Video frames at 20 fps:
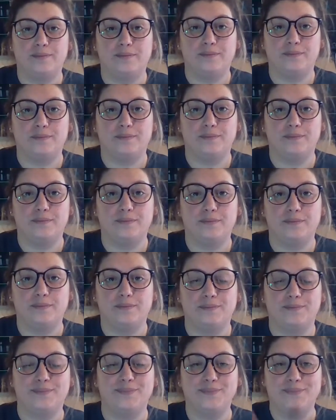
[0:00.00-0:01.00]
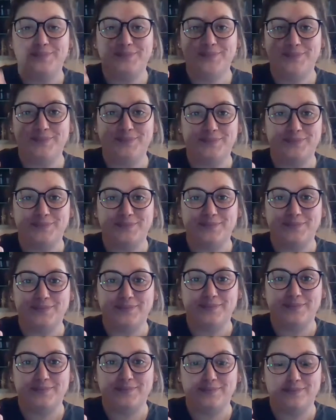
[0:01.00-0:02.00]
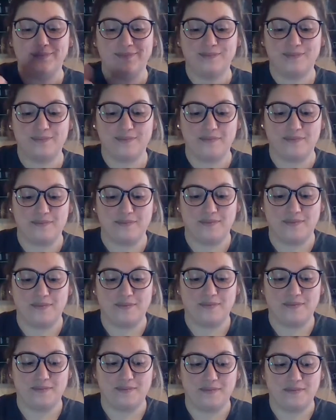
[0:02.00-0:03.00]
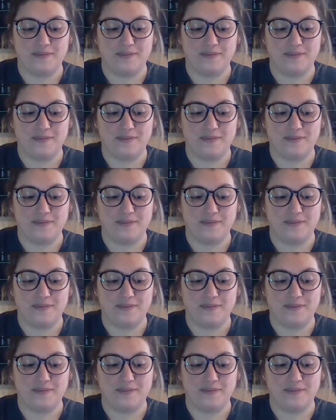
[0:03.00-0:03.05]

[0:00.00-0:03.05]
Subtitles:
[no speech]